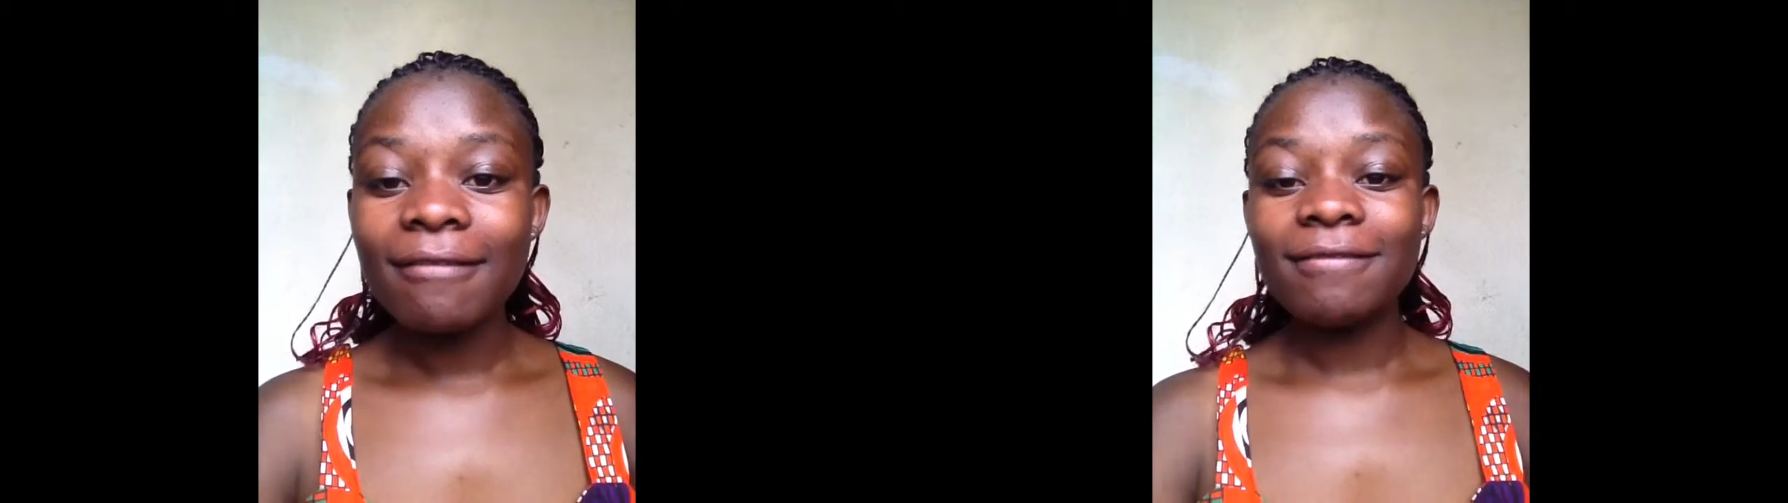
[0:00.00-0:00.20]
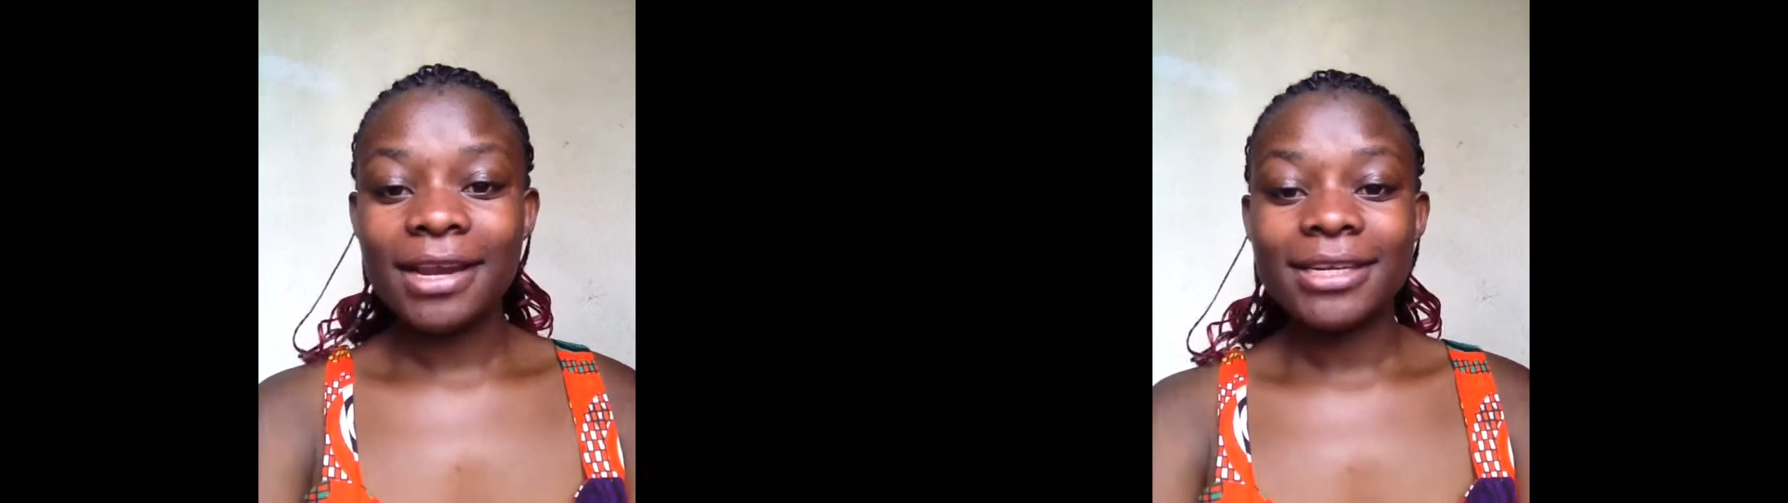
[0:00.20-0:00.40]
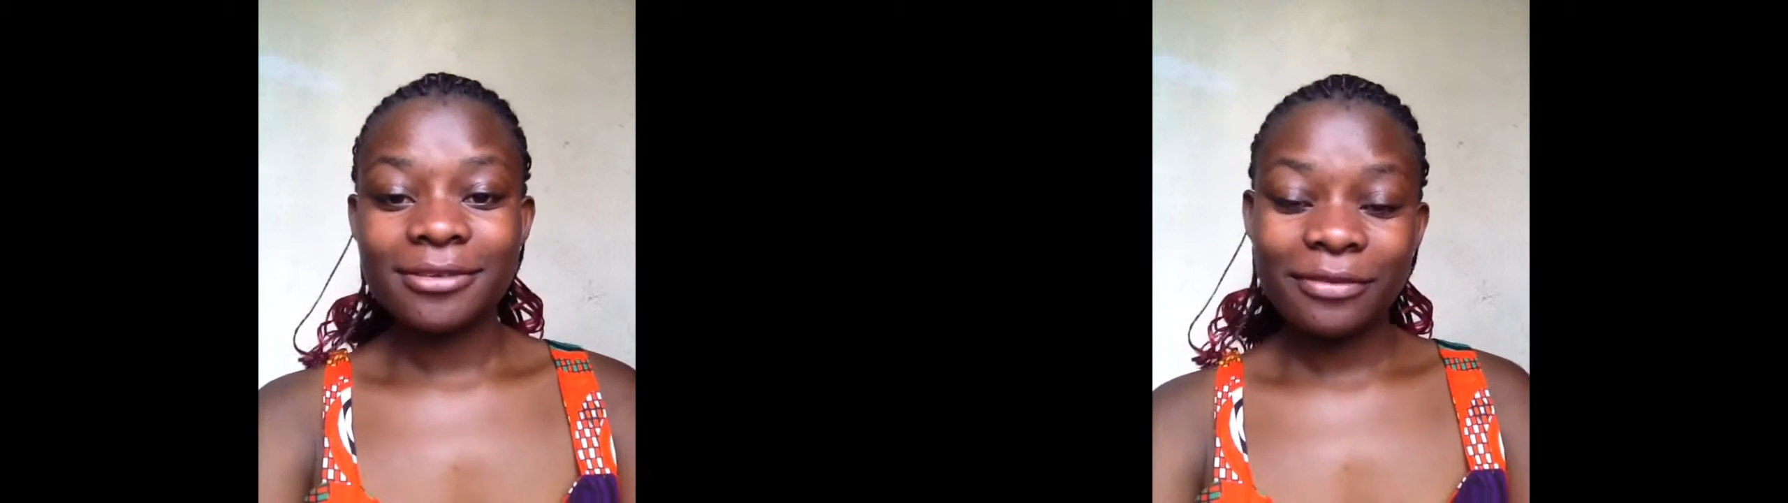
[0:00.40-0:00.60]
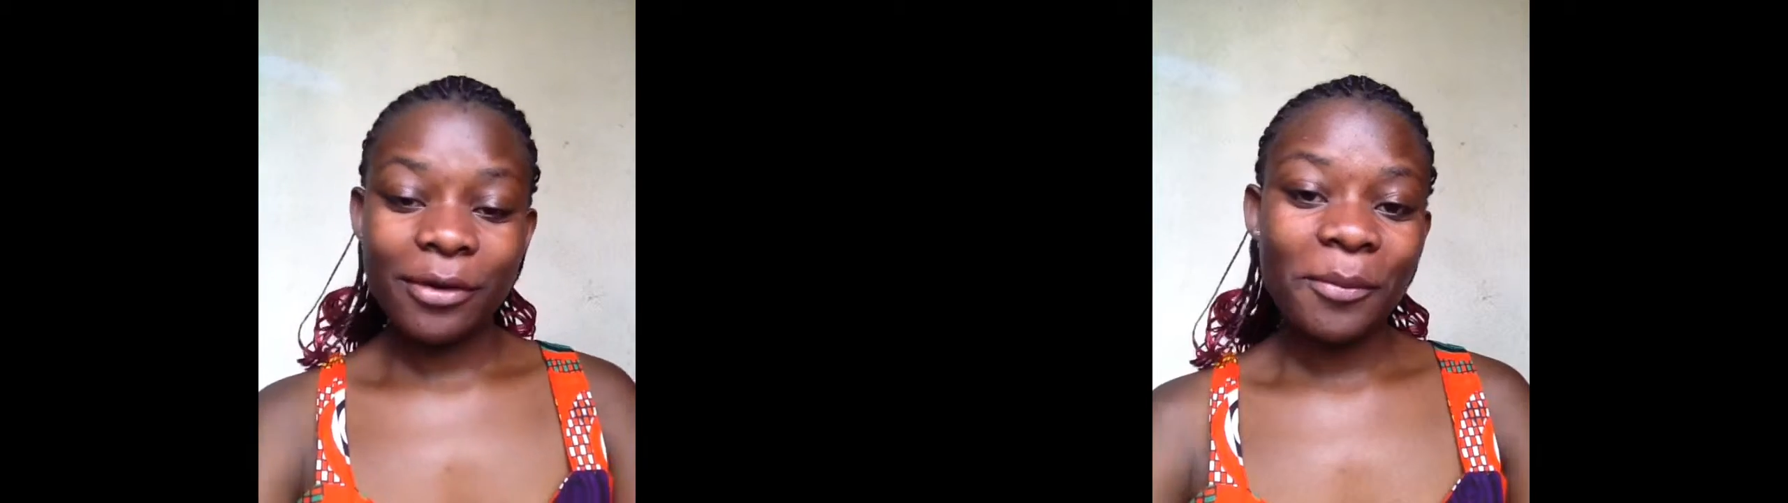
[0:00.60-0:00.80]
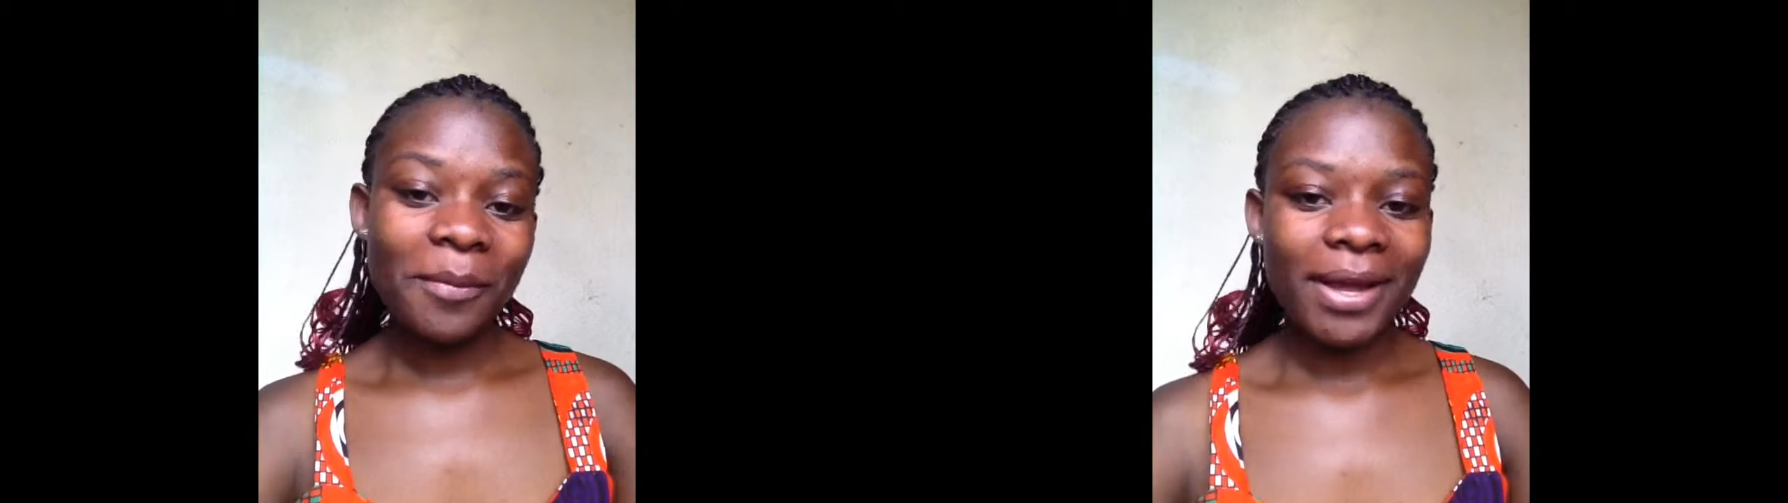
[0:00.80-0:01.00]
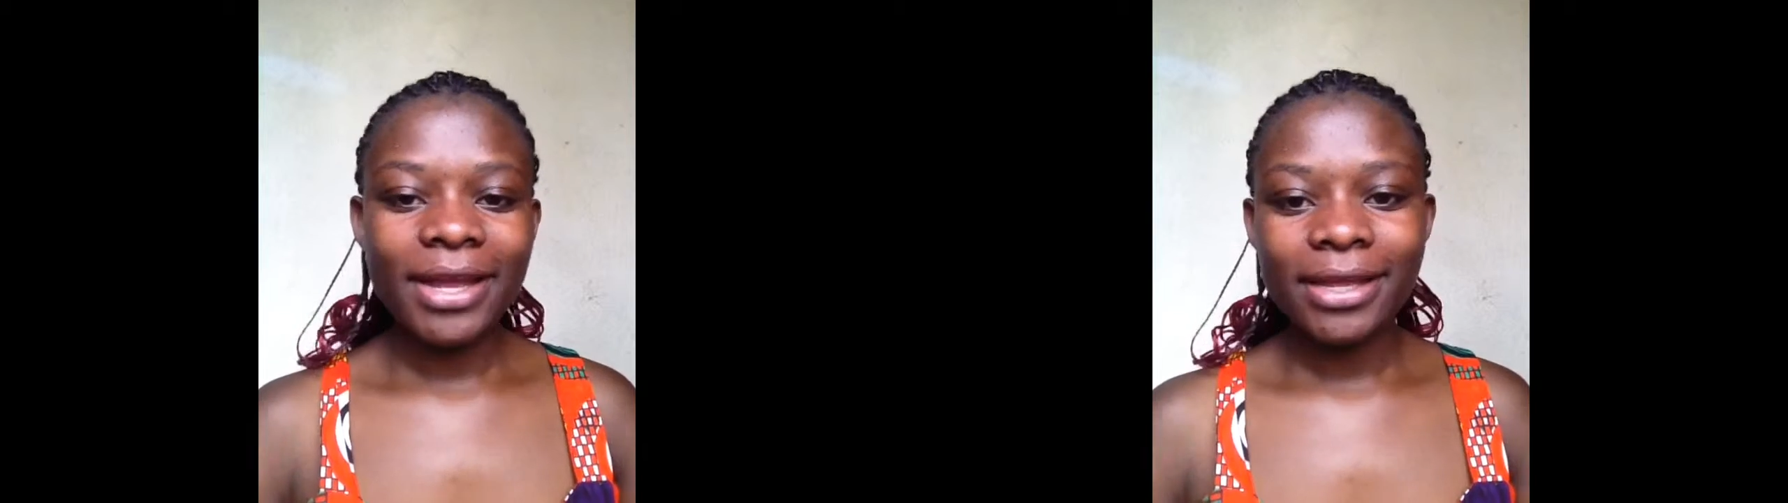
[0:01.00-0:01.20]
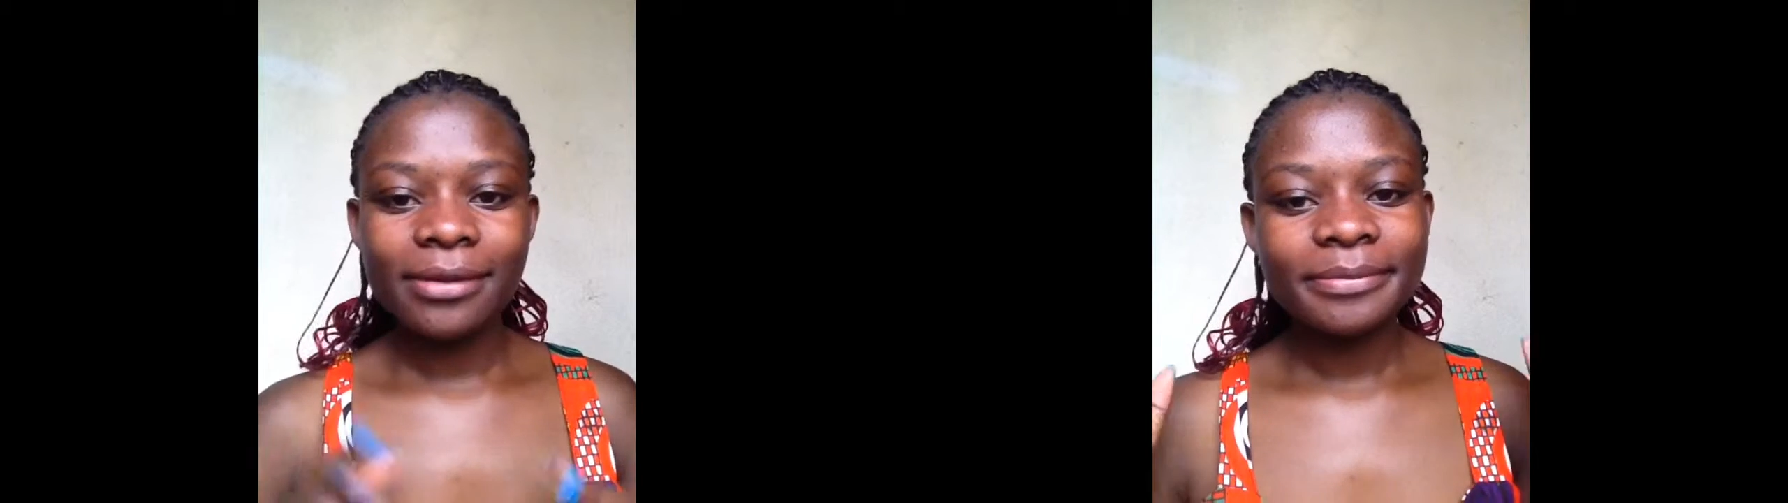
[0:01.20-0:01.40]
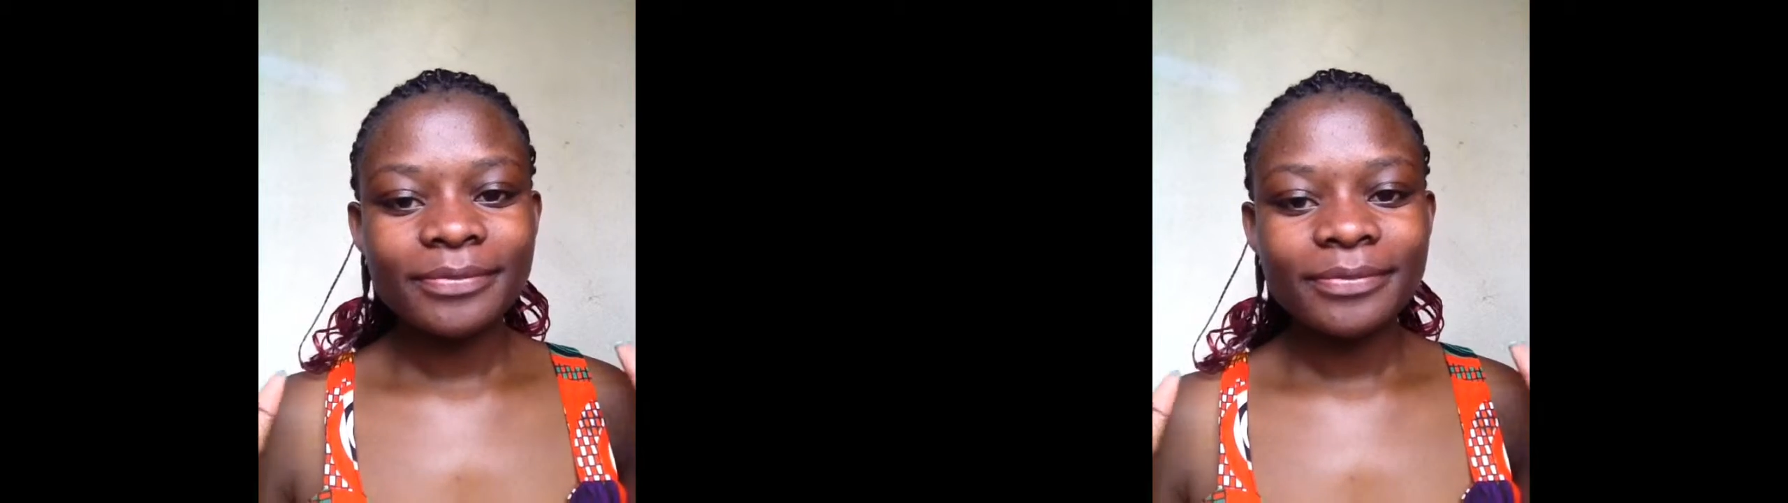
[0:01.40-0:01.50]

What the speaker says: I've learned from my,